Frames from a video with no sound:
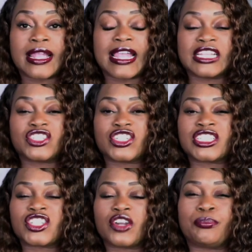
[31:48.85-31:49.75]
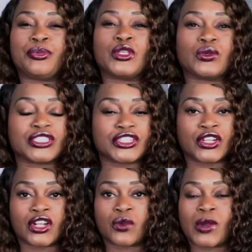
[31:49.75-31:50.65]
and just abusing
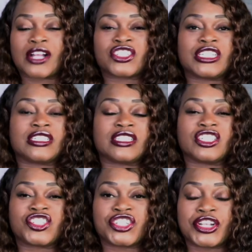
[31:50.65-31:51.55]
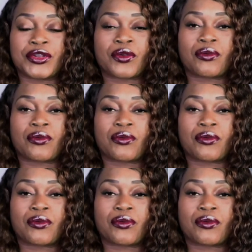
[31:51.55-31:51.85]
her while she's in this chair